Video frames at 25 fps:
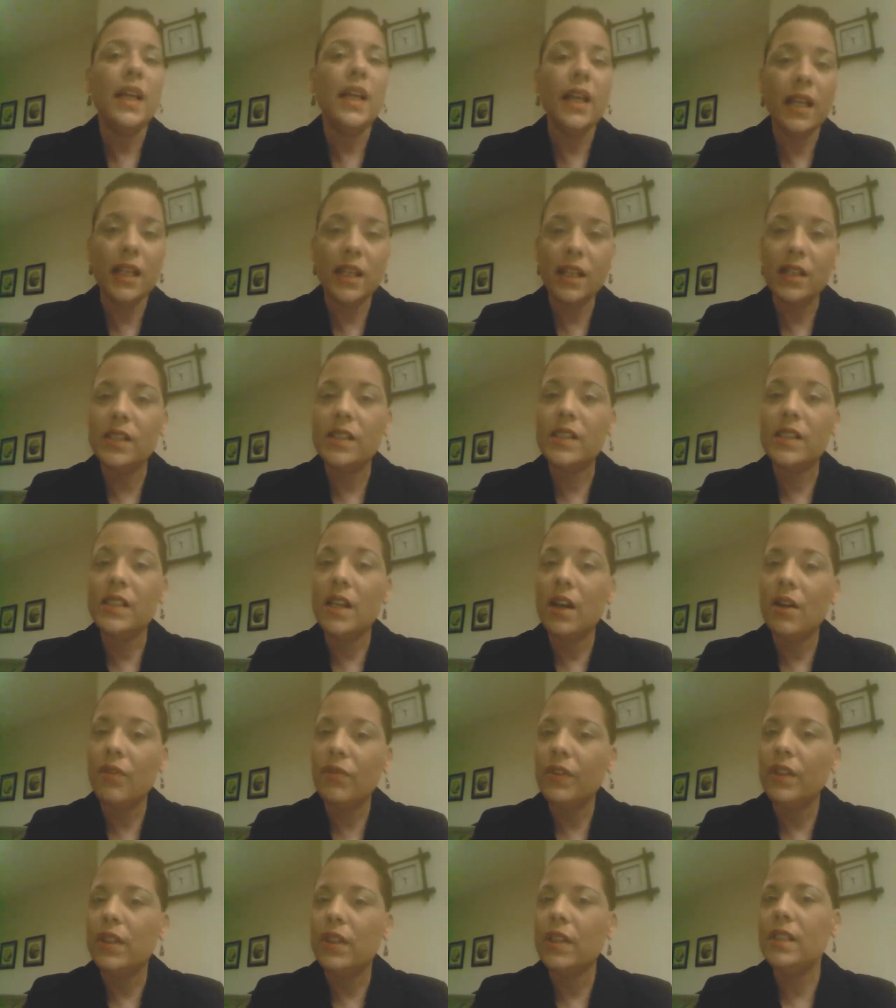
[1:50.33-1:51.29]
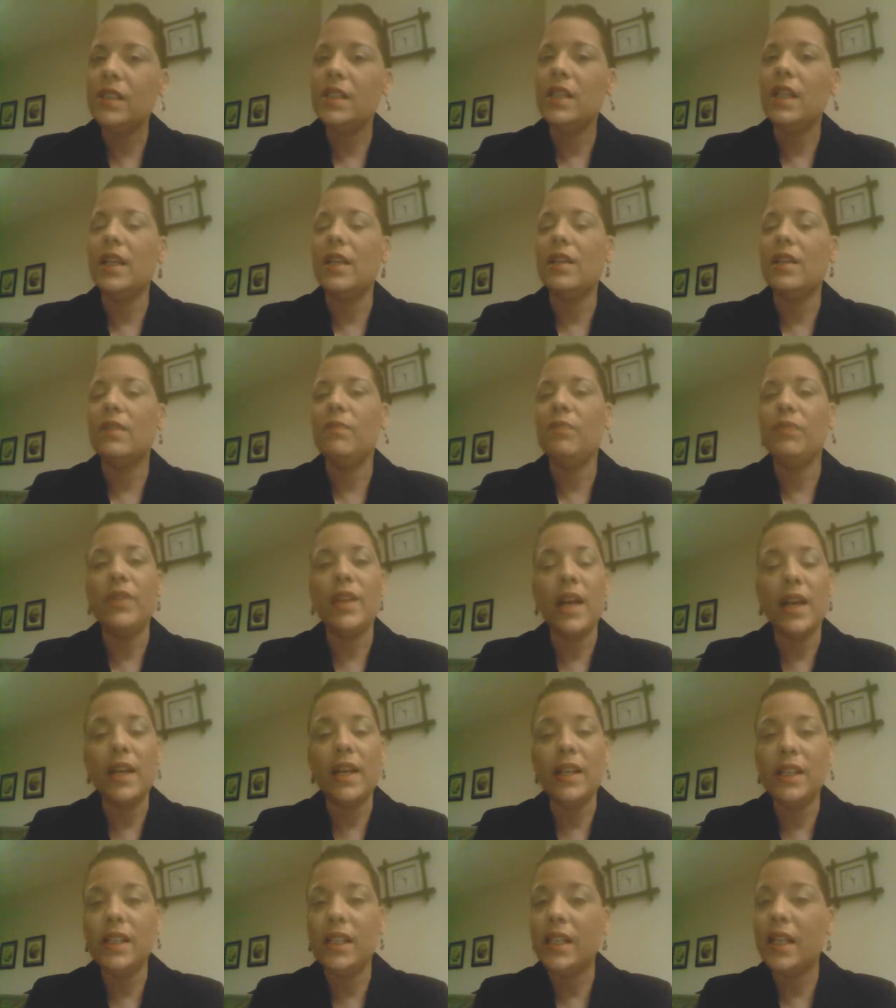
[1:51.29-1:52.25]
it can definitely take
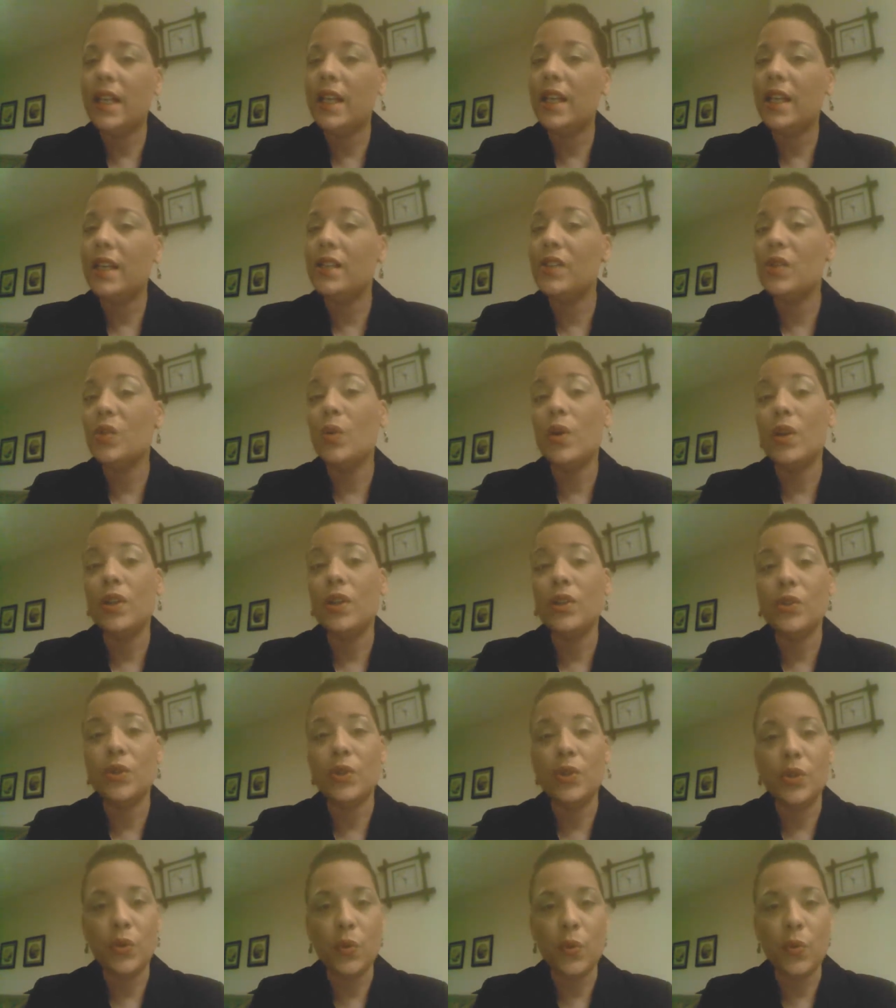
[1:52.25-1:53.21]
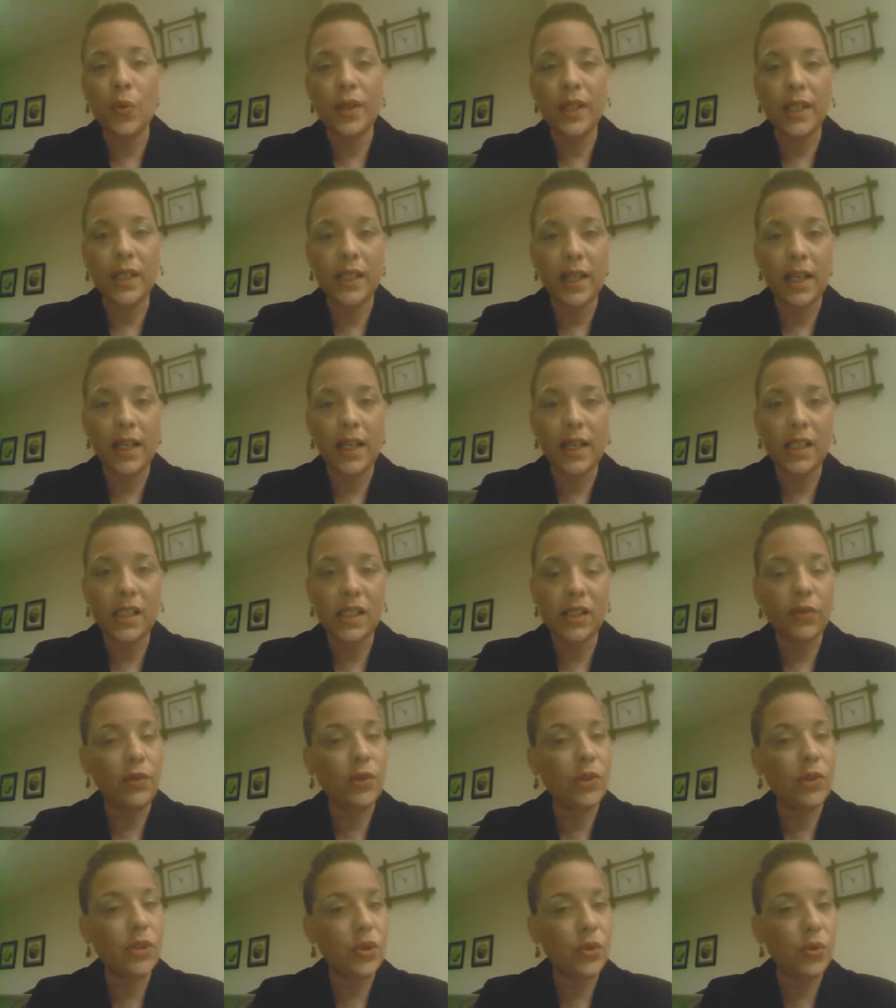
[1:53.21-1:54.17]
90 days to 120 days
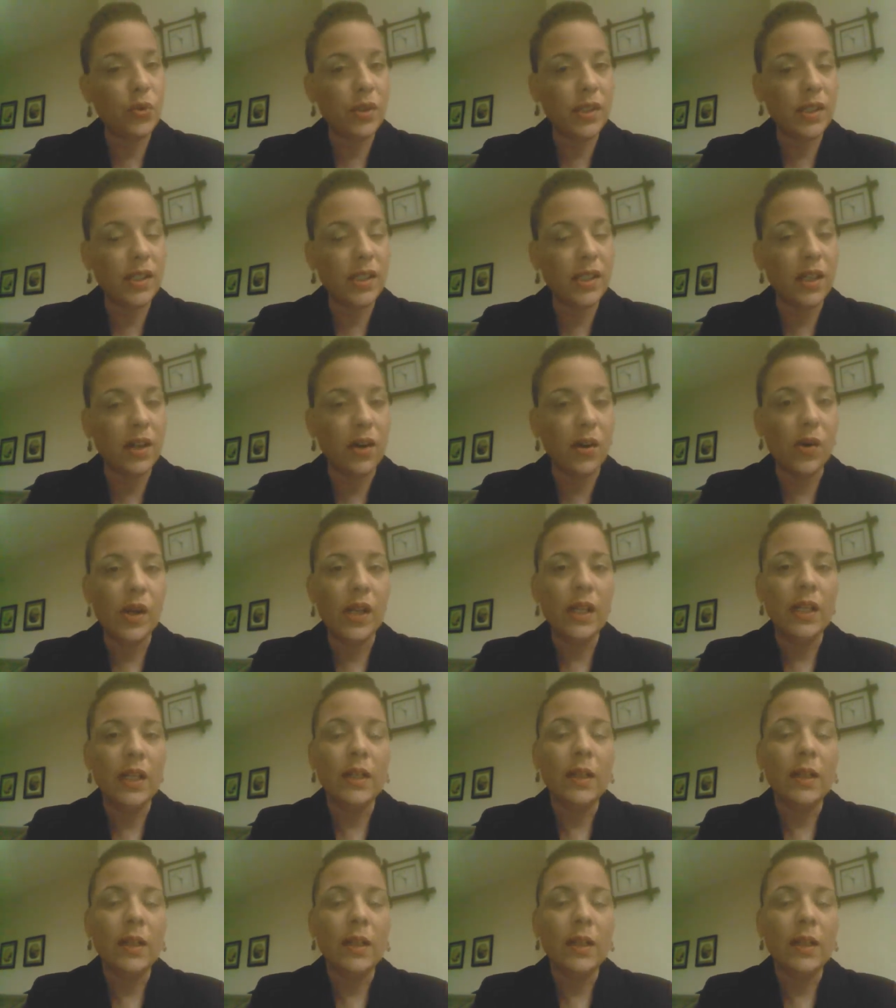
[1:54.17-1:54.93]
for a short sale.